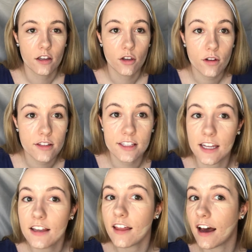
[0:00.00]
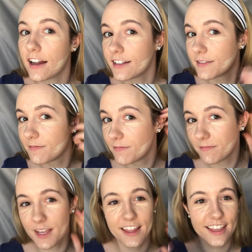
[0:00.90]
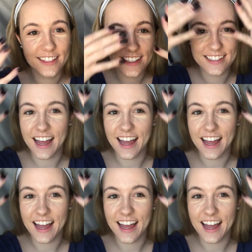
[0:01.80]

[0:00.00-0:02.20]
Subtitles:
you can see that this is